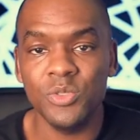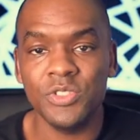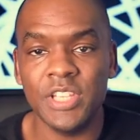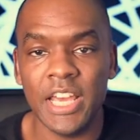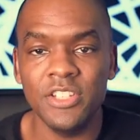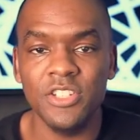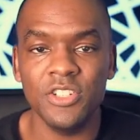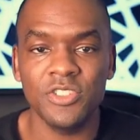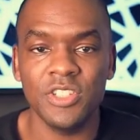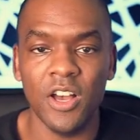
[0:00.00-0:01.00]
you send to
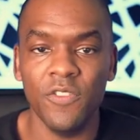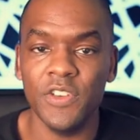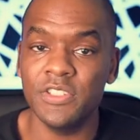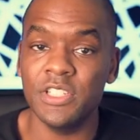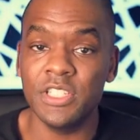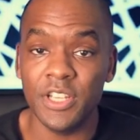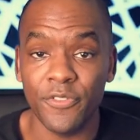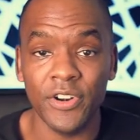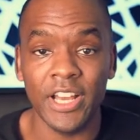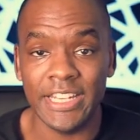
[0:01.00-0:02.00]
yourself is a
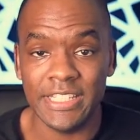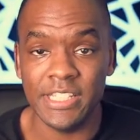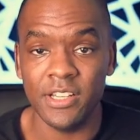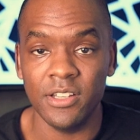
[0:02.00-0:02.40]
different idea.